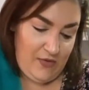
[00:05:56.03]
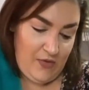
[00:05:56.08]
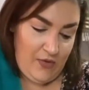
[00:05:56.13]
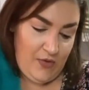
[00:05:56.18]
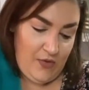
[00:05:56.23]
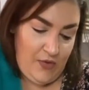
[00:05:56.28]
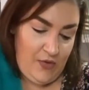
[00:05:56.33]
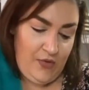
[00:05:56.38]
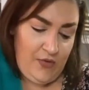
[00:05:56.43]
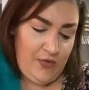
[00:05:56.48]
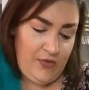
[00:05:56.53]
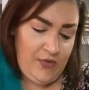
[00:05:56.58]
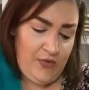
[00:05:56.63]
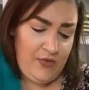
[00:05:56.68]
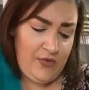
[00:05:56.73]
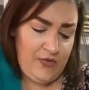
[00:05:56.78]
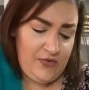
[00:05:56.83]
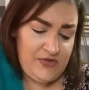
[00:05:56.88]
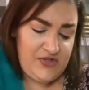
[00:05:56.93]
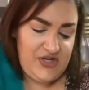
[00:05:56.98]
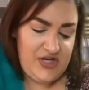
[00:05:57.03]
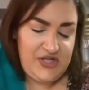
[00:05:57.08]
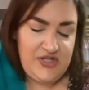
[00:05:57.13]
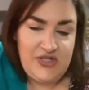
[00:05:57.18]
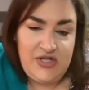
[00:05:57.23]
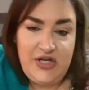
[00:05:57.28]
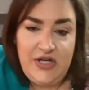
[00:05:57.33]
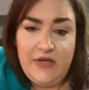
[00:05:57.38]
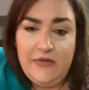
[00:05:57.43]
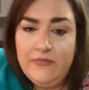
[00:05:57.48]
Ooh,
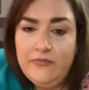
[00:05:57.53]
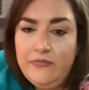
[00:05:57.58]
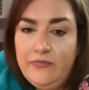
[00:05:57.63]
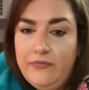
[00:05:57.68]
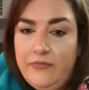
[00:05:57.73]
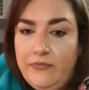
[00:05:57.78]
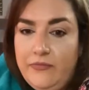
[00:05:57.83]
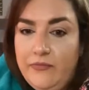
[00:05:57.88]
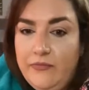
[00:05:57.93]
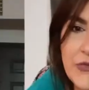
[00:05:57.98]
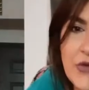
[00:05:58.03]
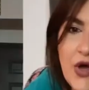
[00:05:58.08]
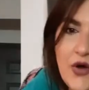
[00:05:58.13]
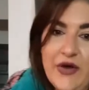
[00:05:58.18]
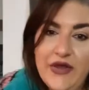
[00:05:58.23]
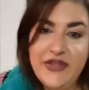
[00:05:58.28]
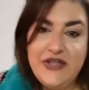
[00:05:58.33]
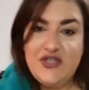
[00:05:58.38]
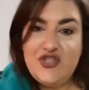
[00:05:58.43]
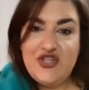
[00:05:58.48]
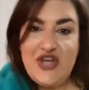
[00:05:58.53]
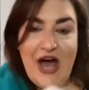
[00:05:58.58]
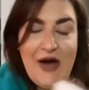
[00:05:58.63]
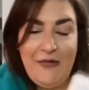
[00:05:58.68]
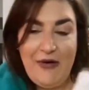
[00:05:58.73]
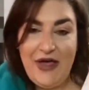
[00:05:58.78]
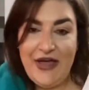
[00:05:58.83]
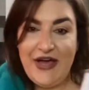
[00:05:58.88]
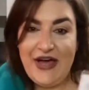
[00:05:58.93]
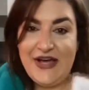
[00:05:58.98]
gingy. Okay, let's chat
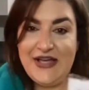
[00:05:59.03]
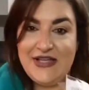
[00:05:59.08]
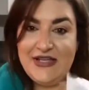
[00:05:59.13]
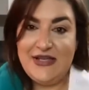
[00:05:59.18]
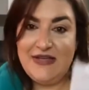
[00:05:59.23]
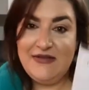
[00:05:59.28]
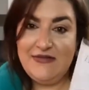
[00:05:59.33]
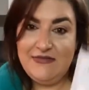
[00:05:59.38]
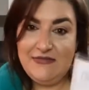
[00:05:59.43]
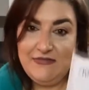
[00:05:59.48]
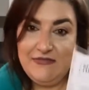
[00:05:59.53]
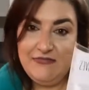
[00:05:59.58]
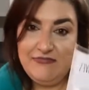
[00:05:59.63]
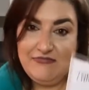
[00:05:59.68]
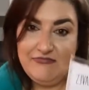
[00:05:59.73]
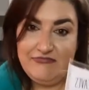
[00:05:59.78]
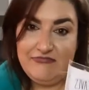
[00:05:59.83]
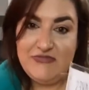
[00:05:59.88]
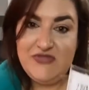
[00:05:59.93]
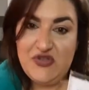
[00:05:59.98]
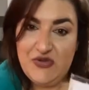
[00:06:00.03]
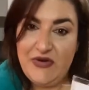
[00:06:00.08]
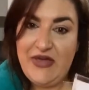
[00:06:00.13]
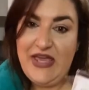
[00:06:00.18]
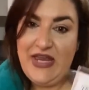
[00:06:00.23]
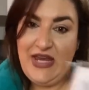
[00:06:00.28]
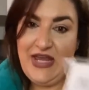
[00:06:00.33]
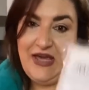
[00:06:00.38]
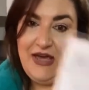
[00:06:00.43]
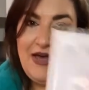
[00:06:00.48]
while I cut
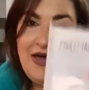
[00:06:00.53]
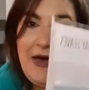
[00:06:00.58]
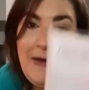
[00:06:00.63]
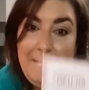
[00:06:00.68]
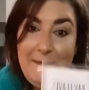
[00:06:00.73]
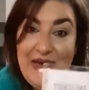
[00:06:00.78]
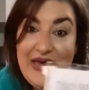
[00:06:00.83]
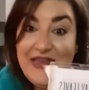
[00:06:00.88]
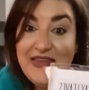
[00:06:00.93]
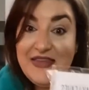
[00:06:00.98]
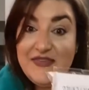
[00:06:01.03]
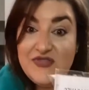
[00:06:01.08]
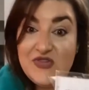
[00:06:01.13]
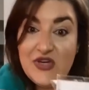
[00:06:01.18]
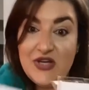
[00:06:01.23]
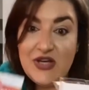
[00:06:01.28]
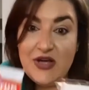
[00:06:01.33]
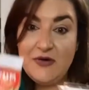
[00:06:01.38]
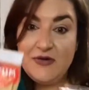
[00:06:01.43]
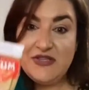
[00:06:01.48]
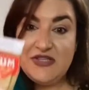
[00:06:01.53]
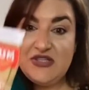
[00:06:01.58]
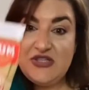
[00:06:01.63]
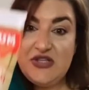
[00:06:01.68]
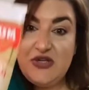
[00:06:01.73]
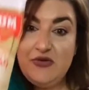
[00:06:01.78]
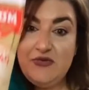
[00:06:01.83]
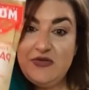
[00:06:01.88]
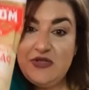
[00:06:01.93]
zucchini. Bay leaves are gonna go in the stew.